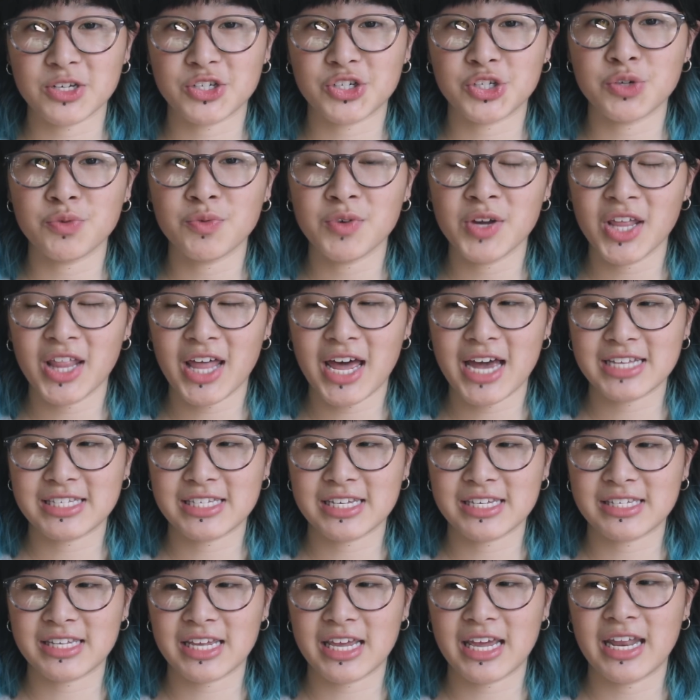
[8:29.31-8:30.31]
She
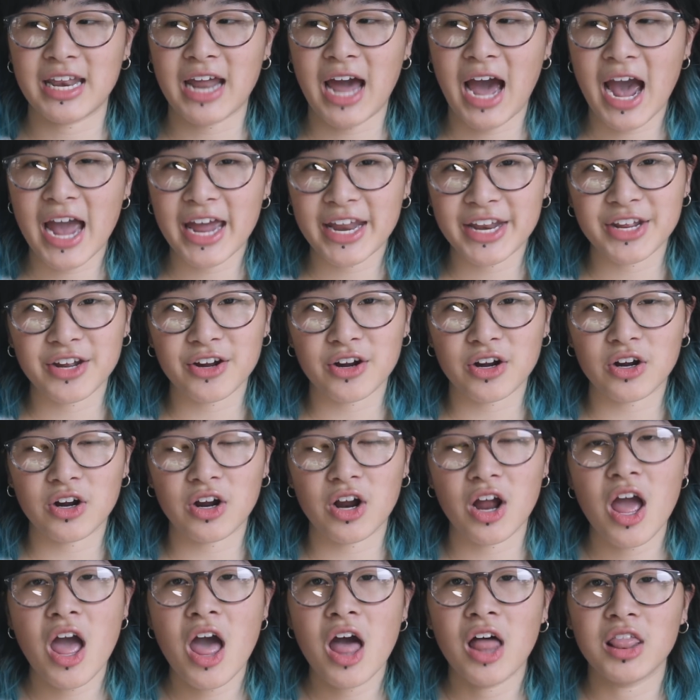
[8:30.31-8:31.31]
realizes in hiding
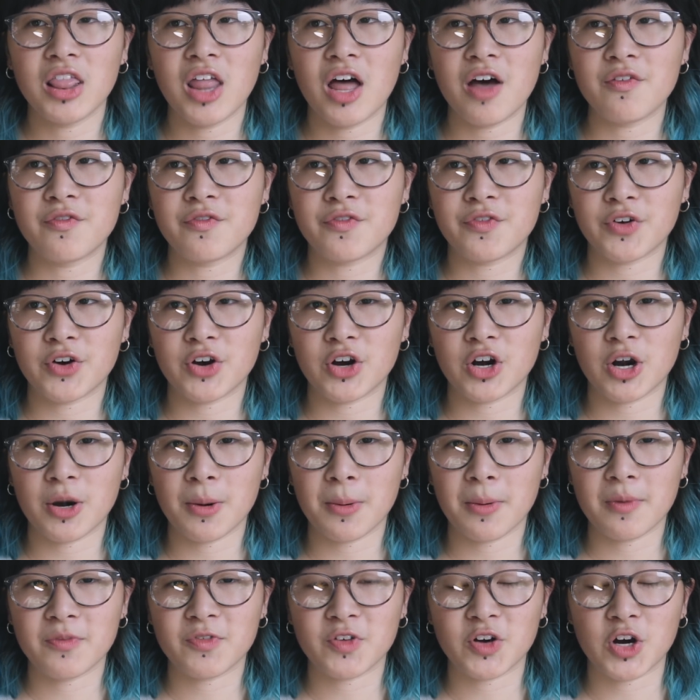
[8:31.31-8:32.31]
her love for
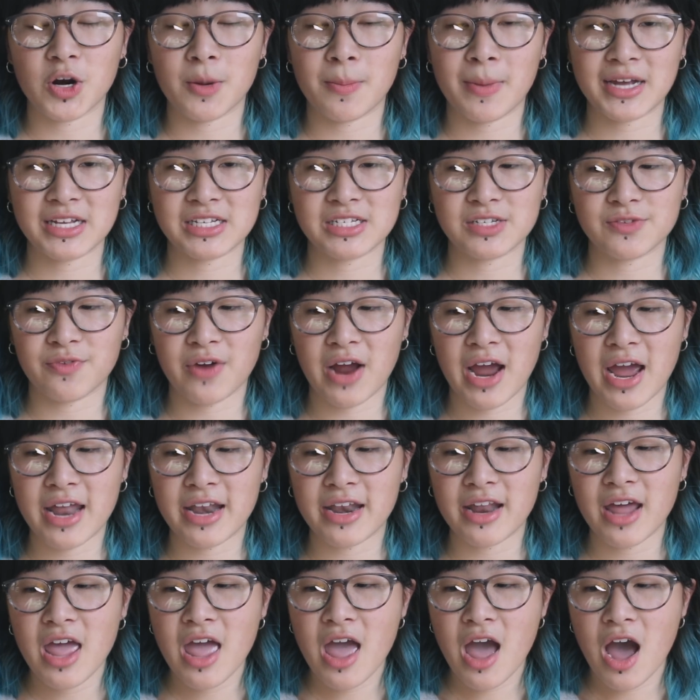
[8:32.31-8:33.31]
her best
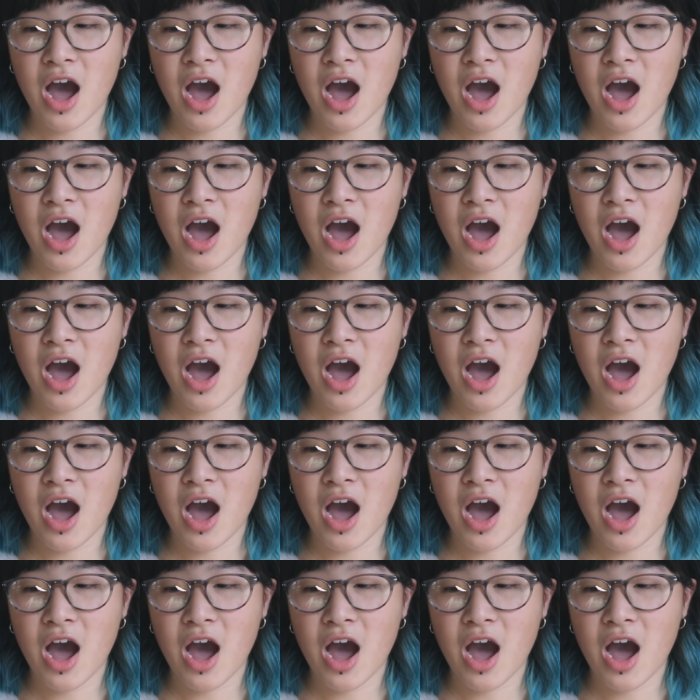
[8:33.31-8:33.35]
friend